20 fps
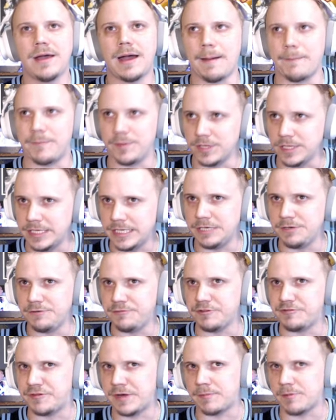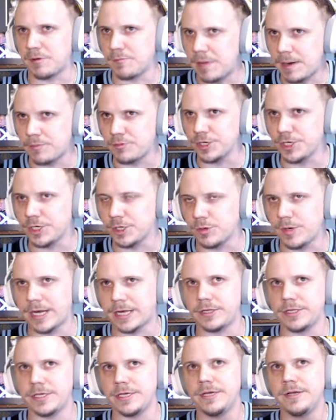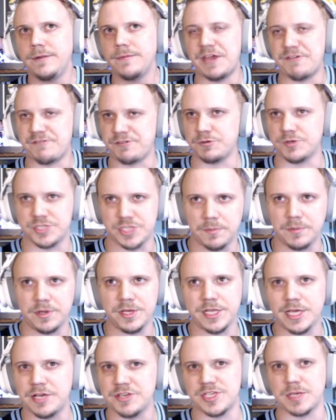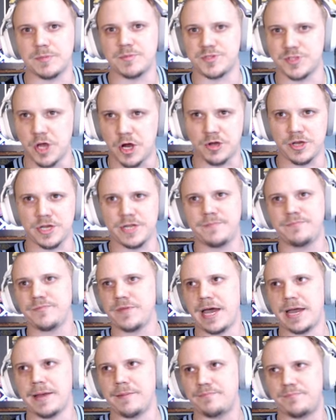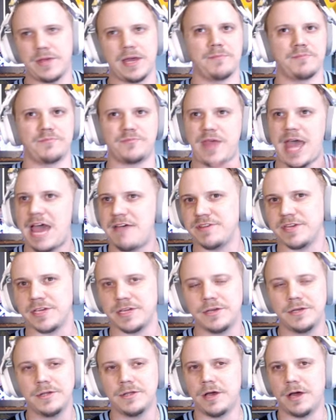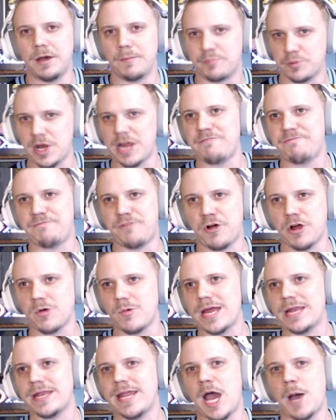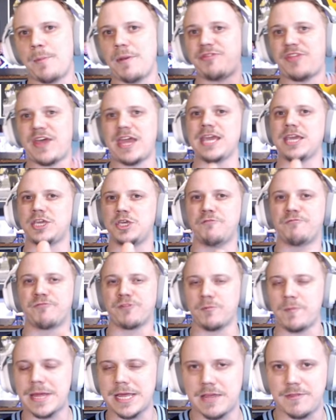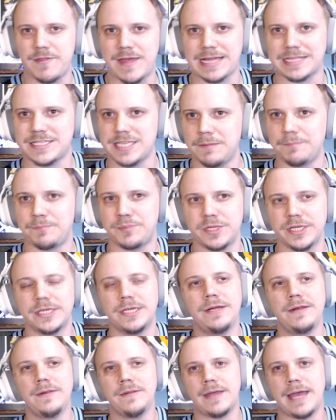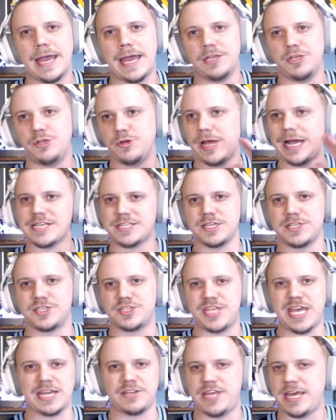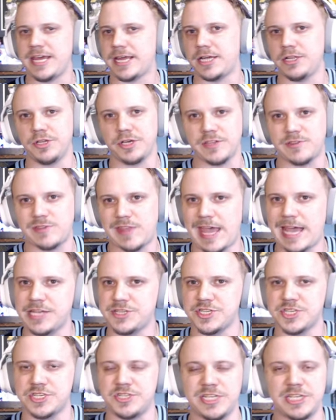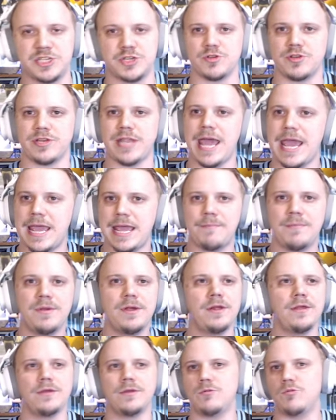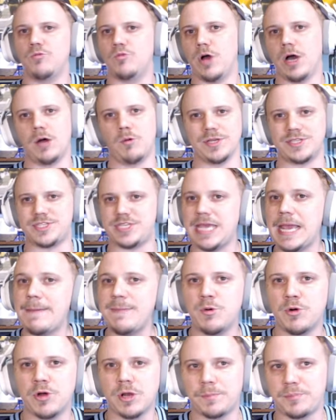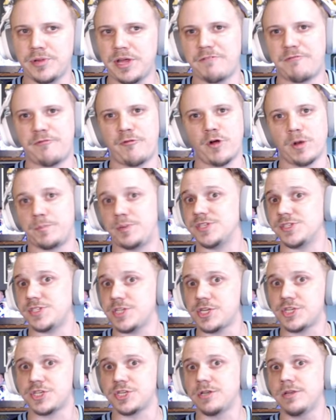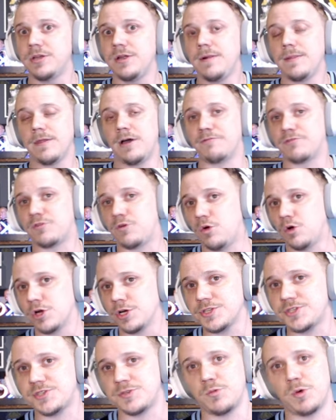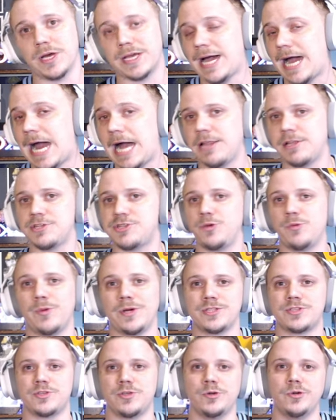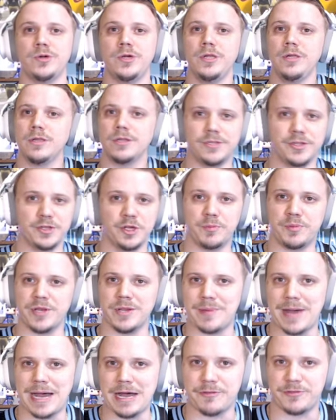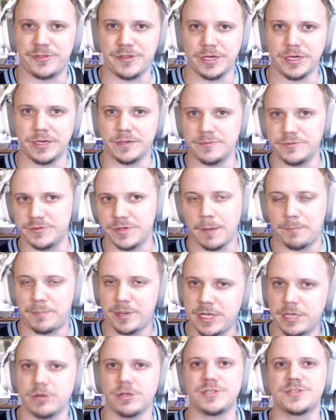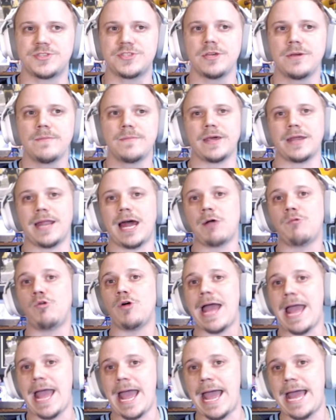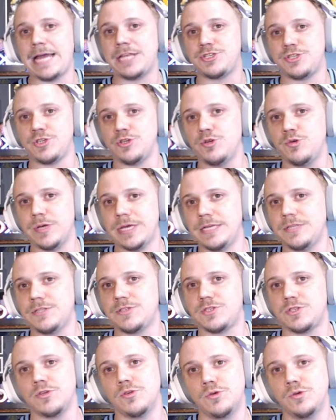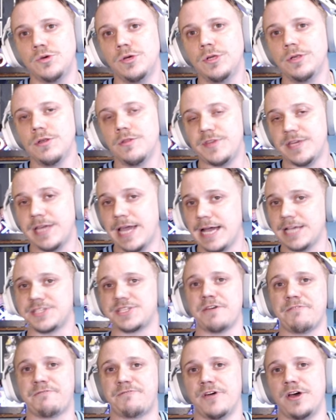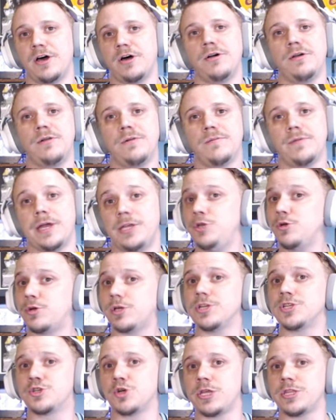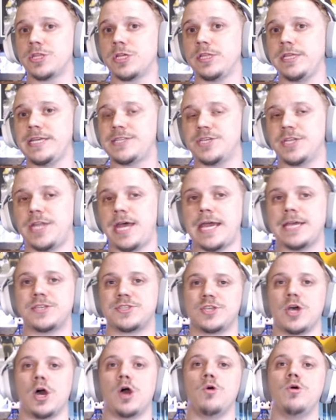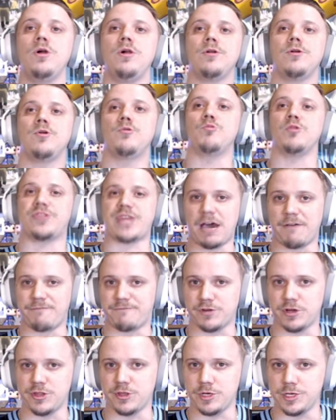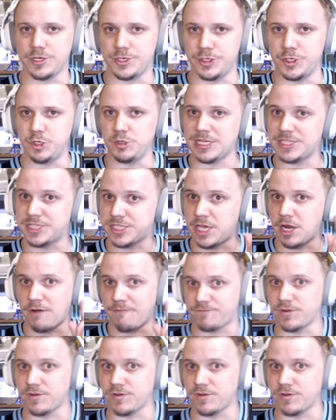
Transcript: I believe, if I'm remembering correctly. If it was somebody else, I'm sorry. I am having a brain fart right now, but thank you for making that template. And you guys can take take a look at that. Just need your name, well, what team you want to play for, position, of course, what college you went to, a little bit about the appearance, and I will add you into the SFL, and you can join the league today. So, without further ado, let's get our